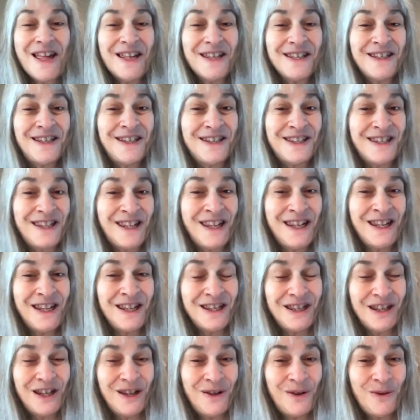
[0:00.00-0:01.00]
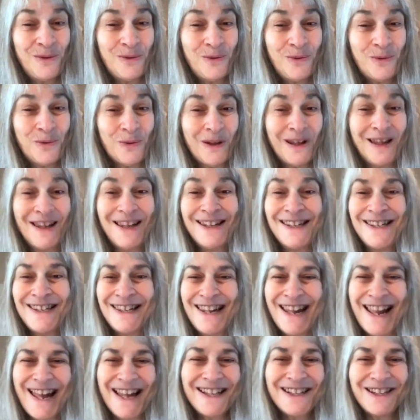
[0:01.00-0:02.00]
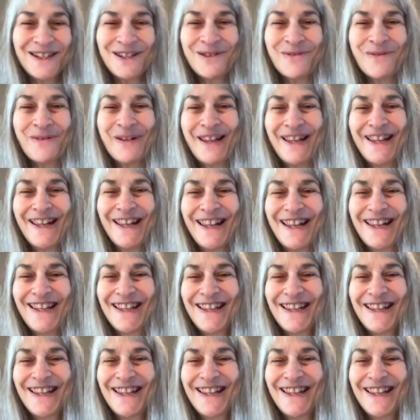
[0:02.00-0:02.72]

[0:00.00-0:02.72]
to seeing you next week.